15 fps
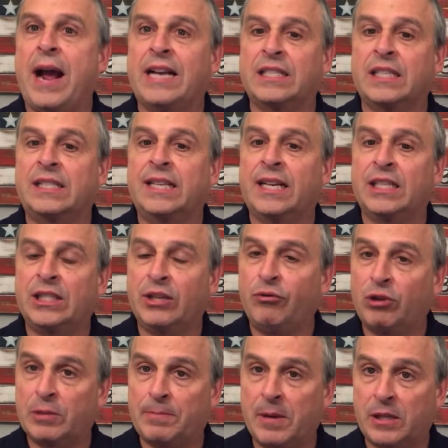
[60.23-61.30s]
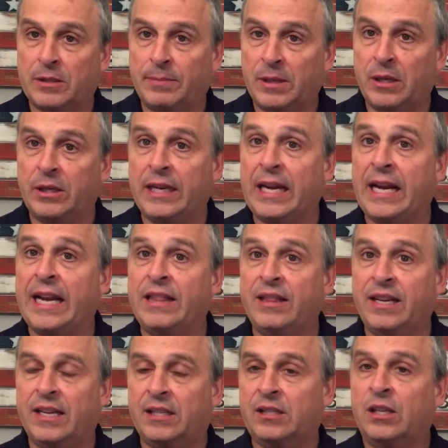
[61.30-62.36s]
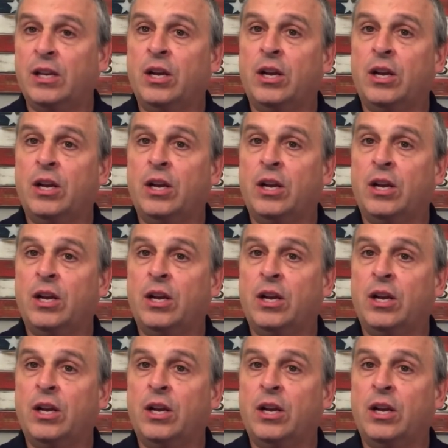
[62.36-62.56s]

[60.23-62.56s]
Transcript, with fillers: as a citizen responsibility in this